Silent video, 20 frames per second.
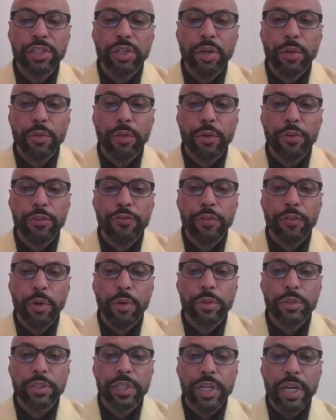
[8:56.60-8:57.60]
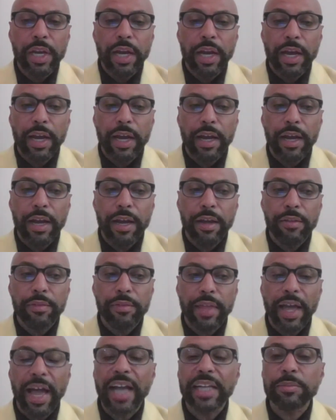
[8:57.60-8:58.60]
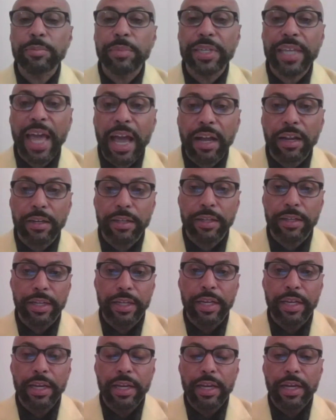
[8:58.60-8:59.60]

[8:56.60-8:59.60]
those folks the hospitality